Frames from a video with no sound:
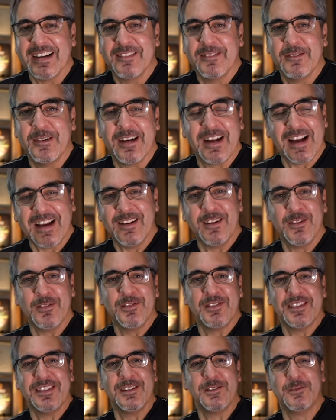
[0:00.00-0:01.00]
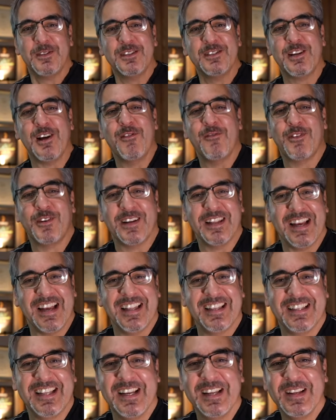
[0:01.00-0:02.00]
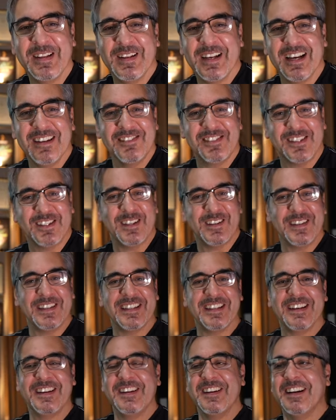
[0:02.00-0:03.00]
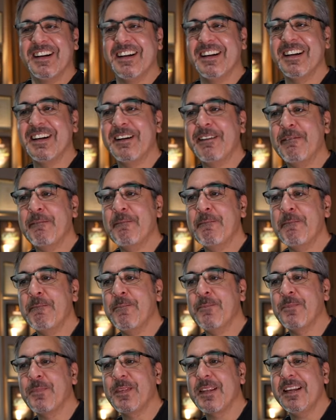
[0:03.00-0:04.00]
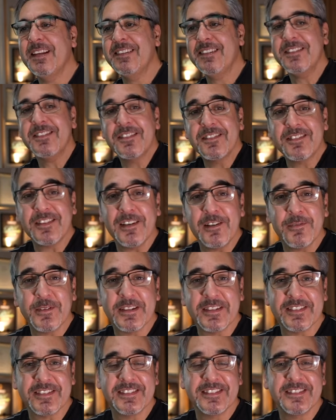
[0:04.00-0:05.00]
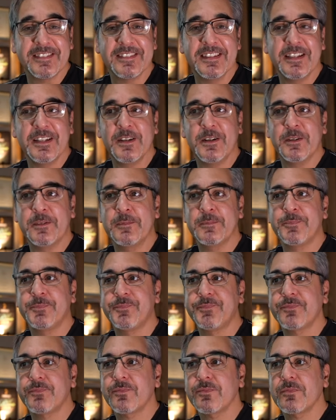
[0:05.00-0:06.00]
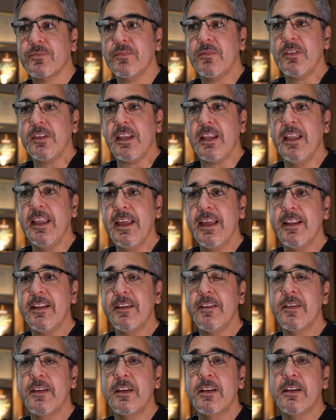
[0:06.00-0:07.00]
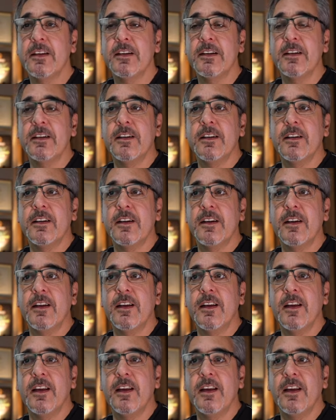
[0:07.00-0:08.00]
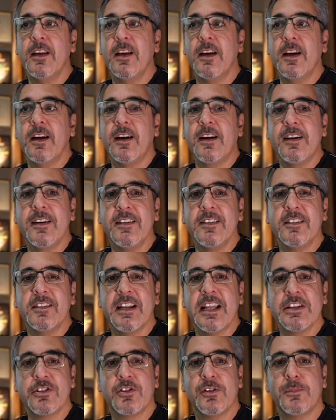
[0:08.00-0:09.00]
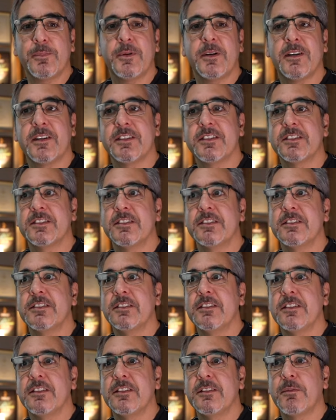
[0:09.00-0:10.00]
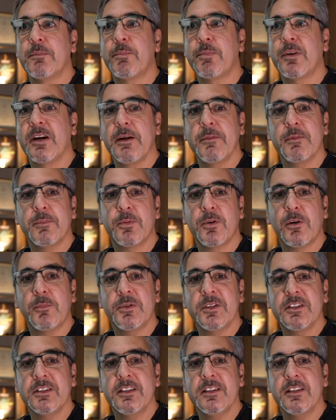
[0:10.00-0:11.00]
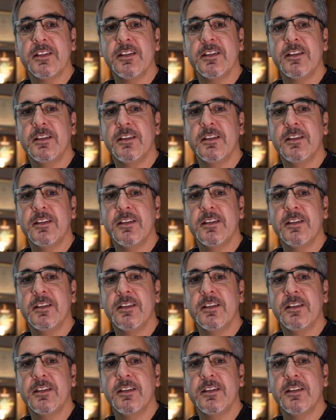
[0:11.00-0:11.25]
Well, I don't see a reason for that. I'm sorry. It is a service, you know. And are the national parks private property?